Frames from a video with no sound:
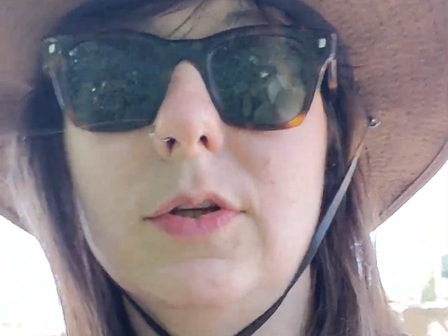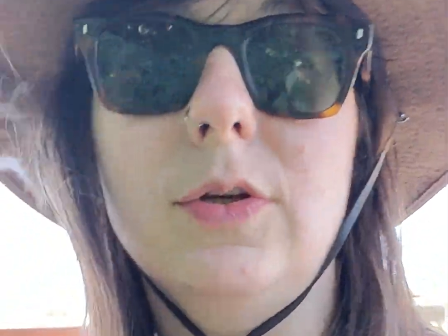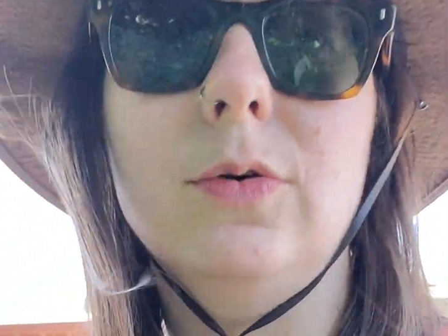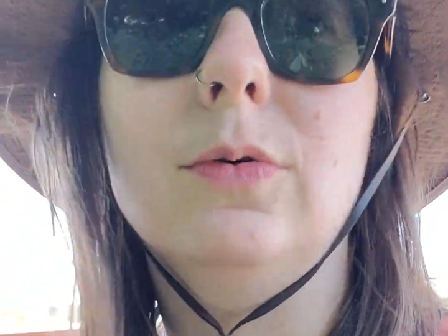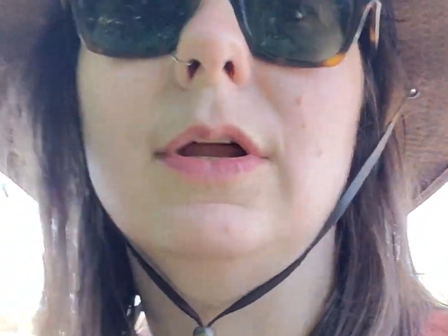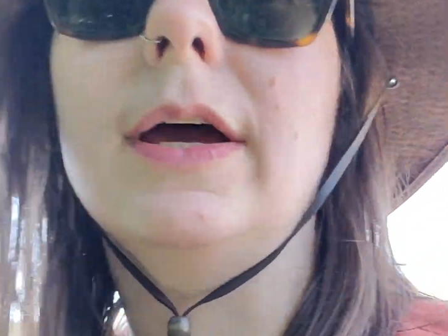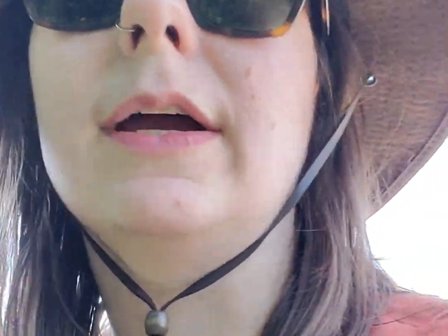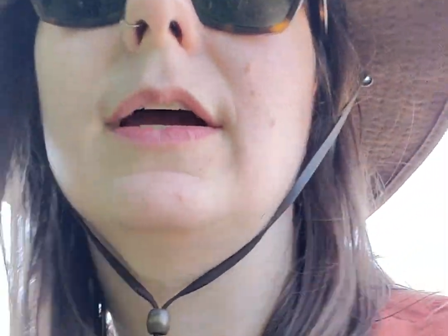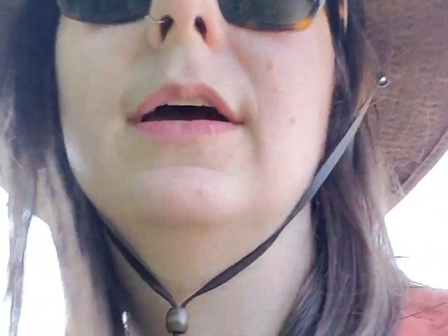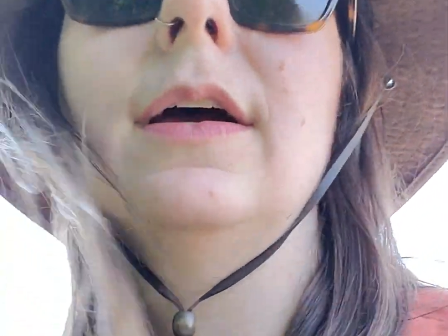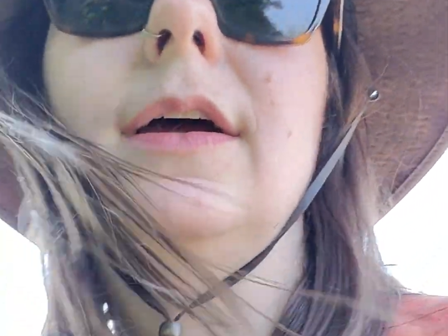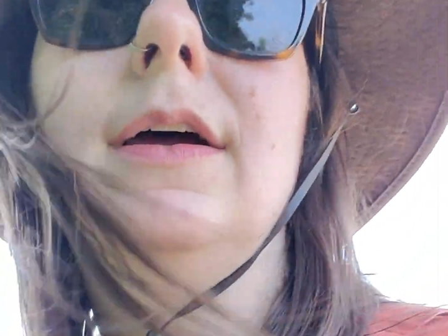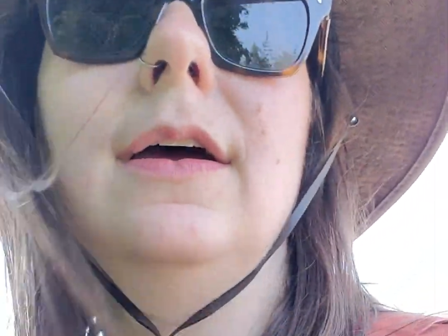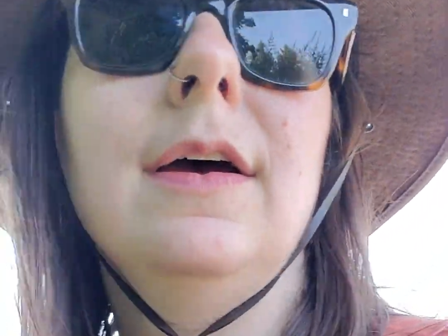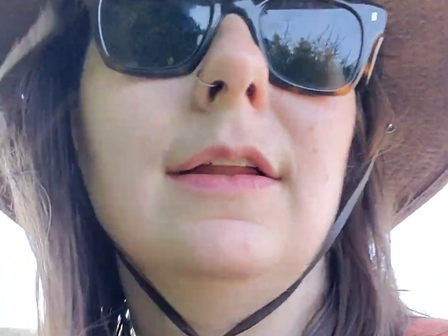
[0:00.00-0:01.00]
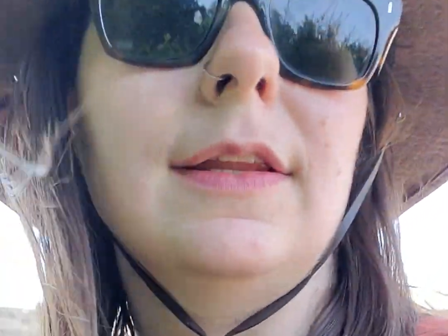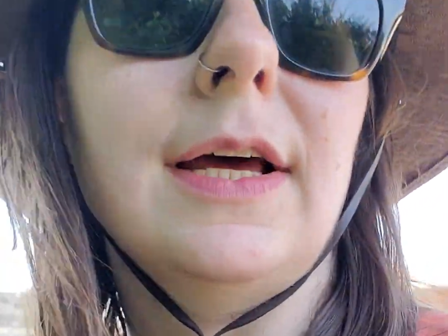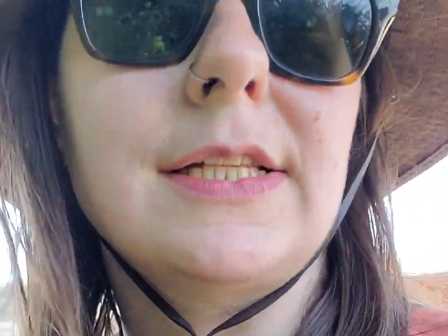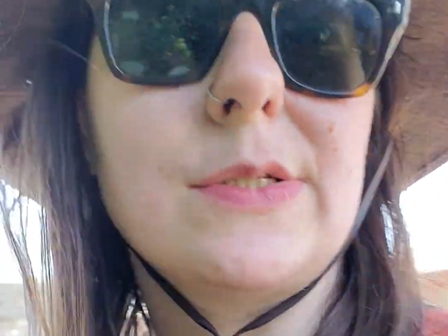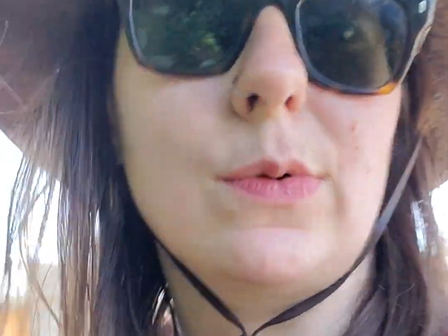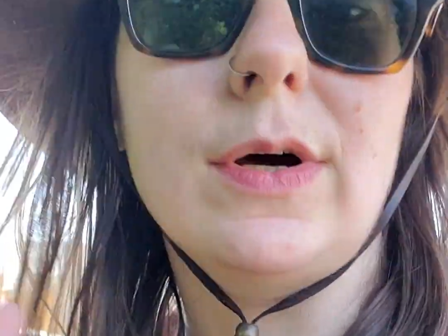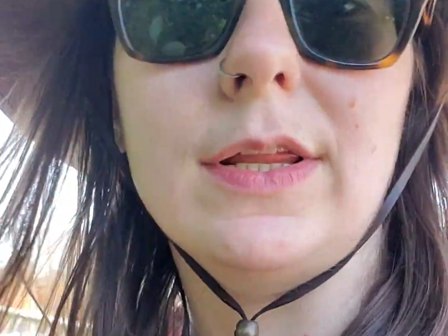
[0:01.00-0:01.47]
You like,
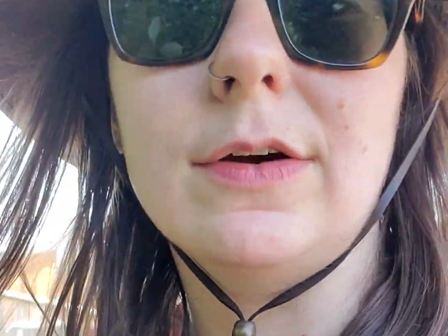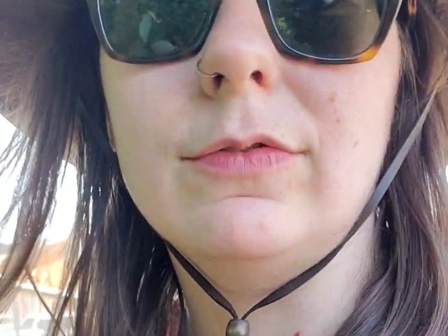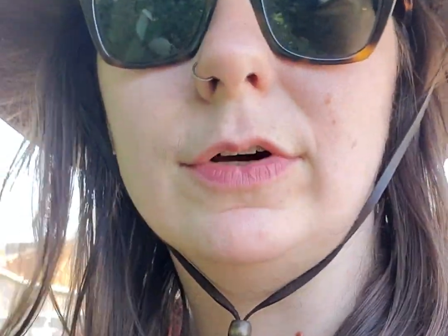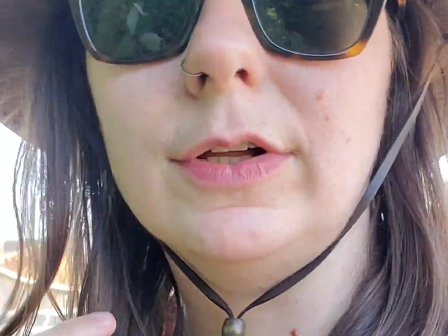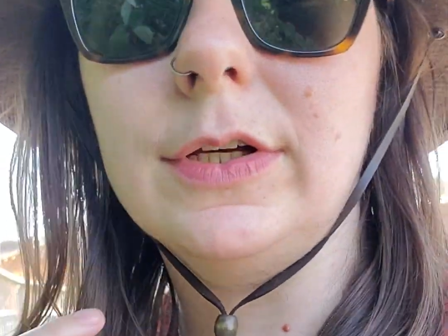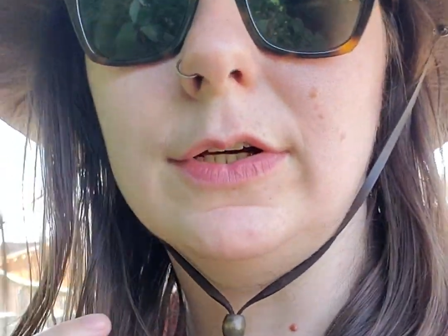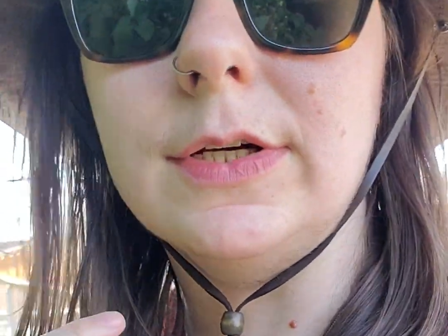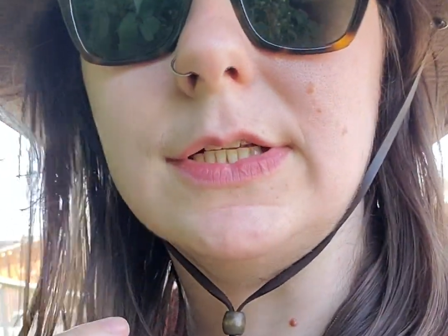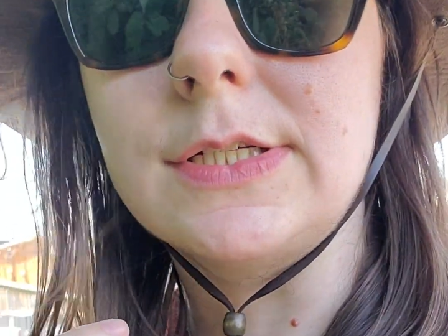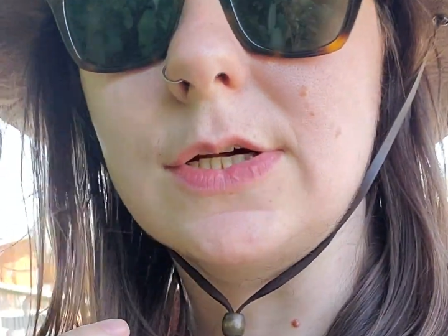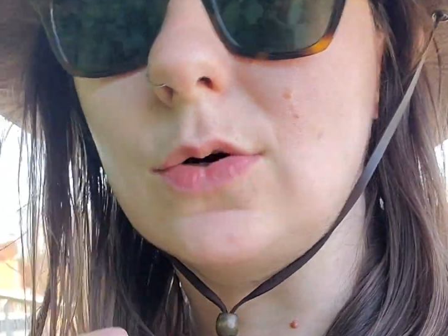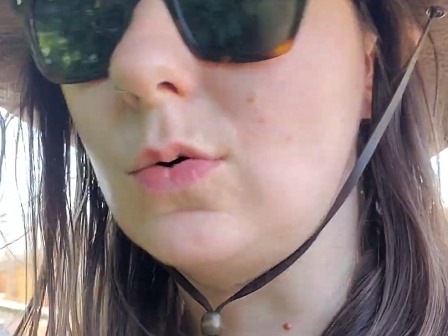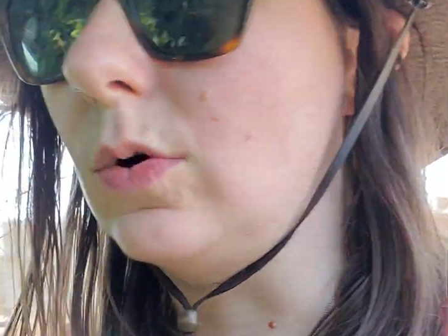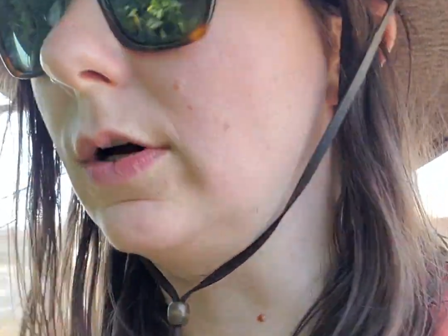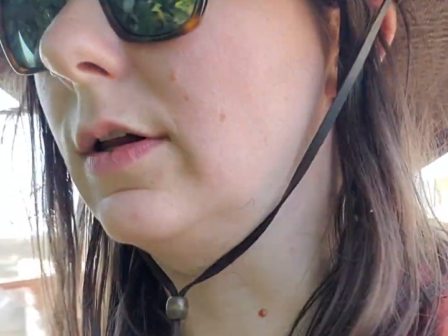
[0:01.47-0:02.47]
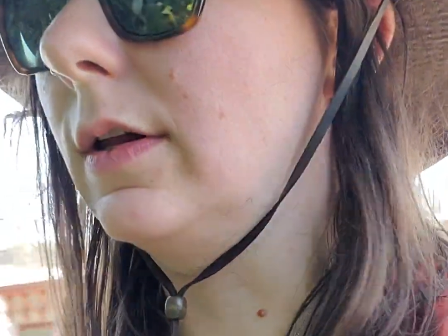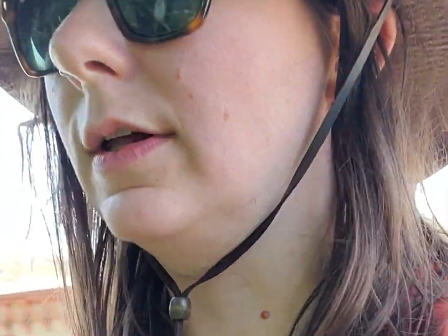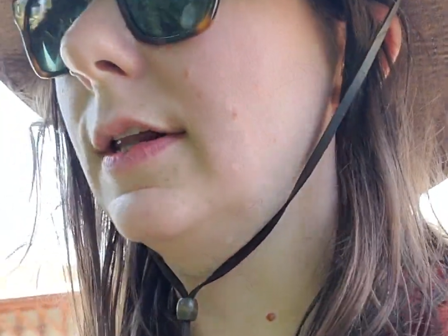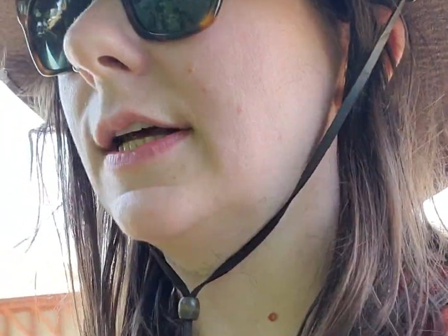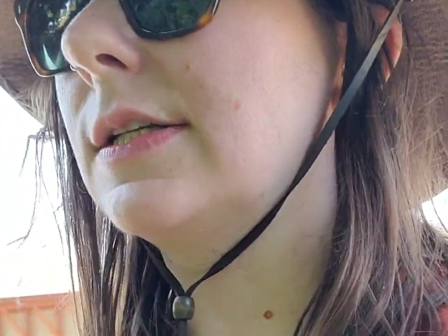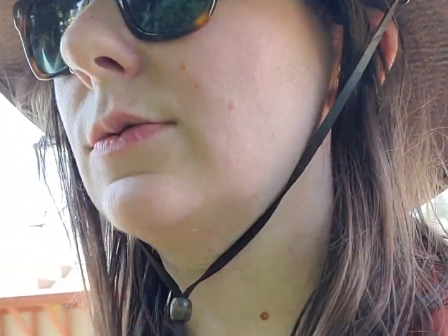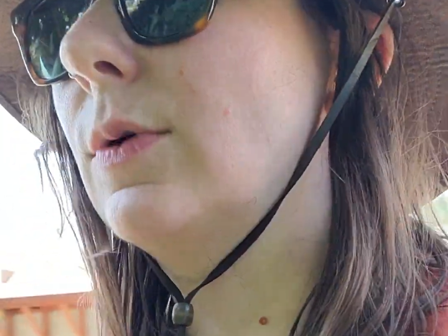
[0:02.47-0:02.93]
that's why they really end so quickly.
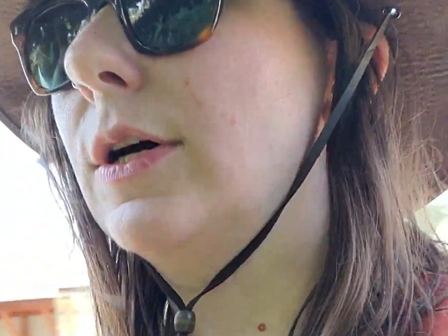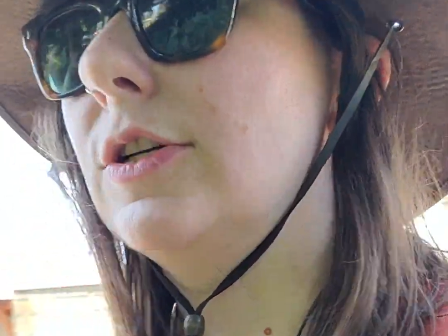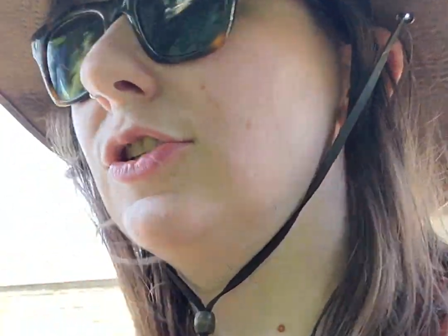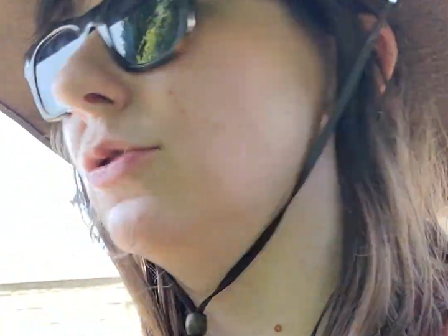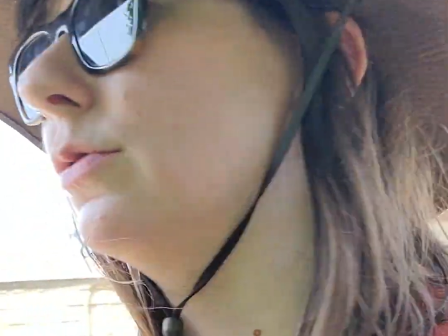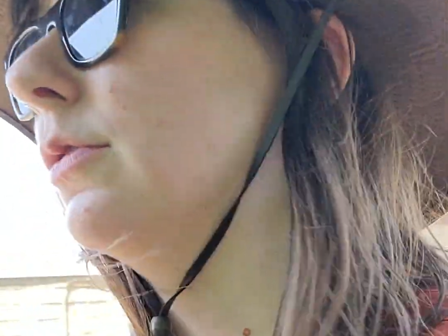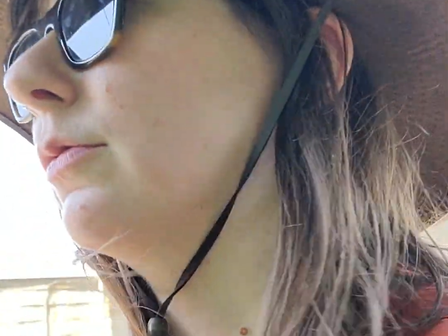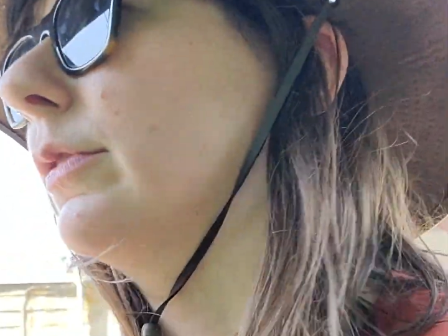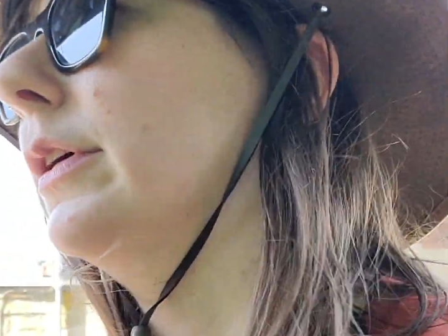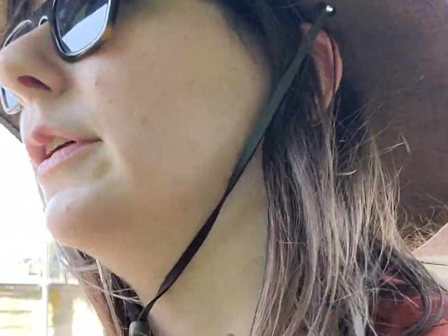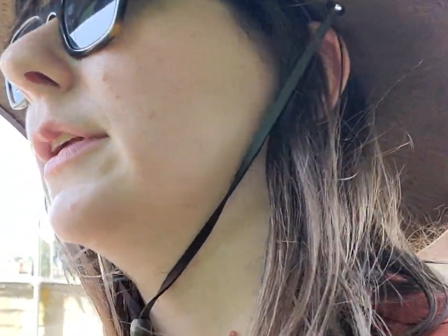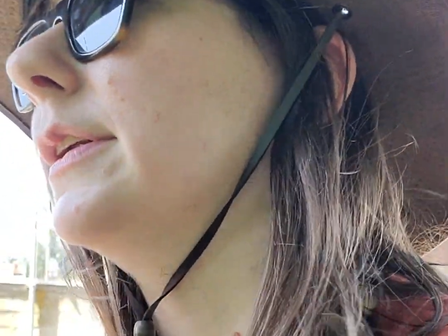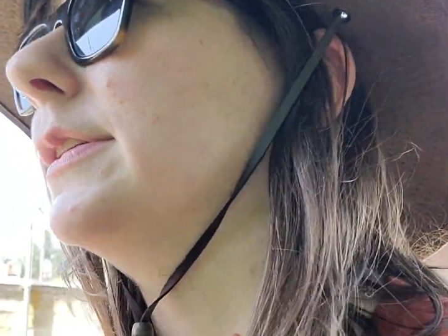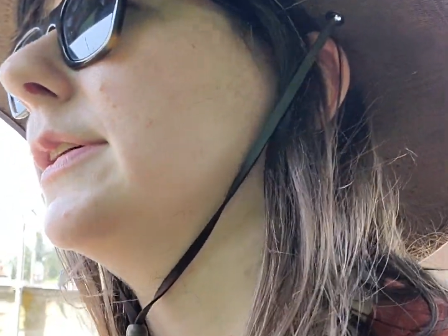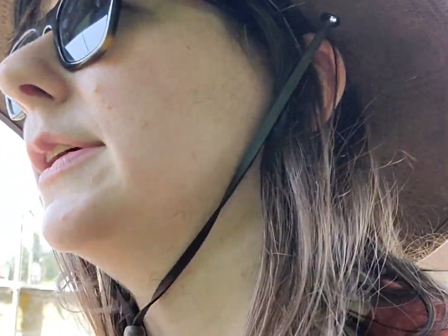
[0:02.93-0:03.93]
That's why Juul reeled in